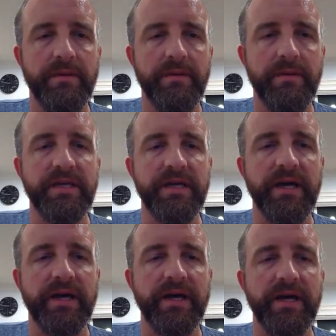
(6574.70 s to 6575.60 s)

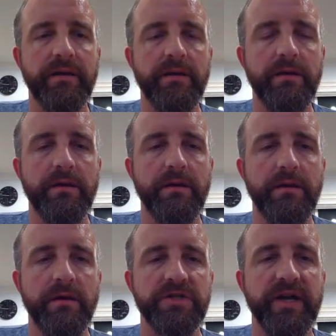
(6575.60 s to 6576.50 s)
DI,
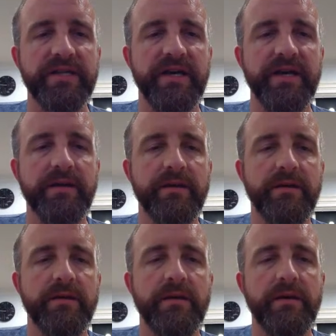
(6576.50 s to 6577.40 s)
or sorry, SI.
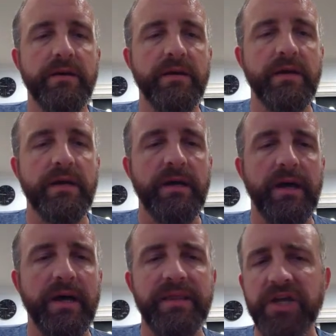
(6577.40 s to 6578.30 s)

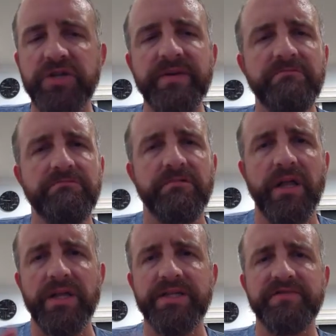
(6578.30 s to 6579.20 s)
And that should be
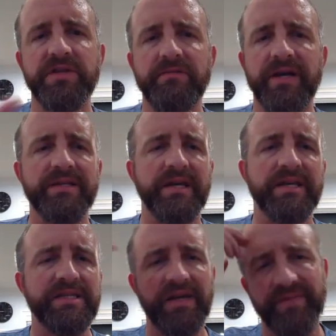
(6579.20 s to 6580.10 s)
relative to the right data
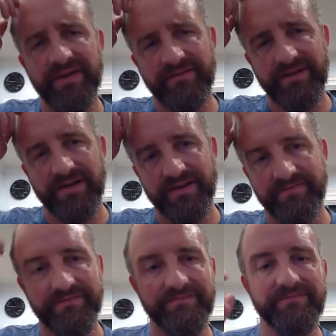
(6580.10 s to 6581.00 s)
segment.
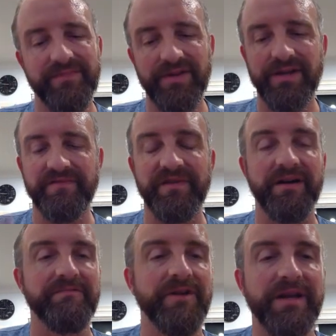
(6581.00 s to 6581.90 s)
If
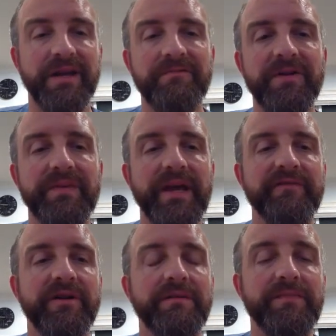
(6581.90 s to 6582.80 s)
not, we're going to get weird
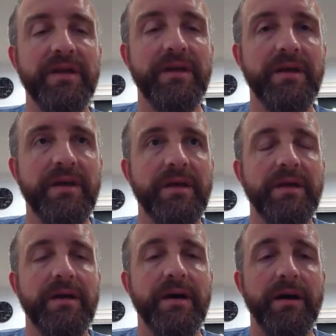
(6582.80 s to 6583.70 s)
behavior.
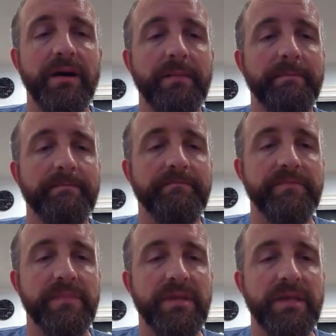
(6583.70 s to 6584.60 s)

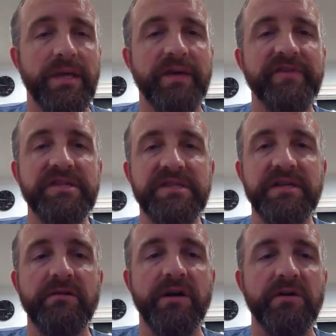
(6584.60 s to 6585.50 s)
If it's
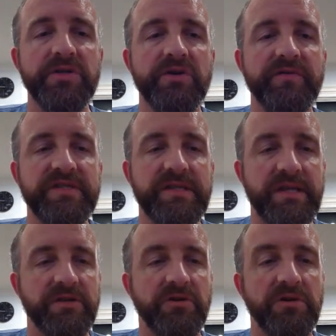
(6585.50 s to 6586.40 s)
0, so if it's the
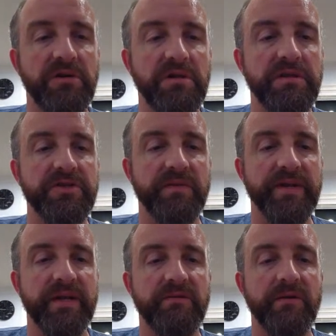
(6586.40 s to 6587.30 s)
null
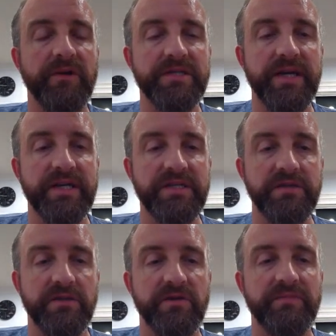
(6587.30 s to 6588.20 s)
terminator, we want to exit
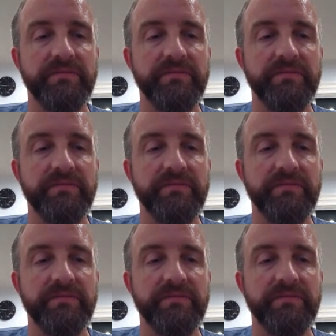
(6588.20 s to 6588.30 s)
the loop.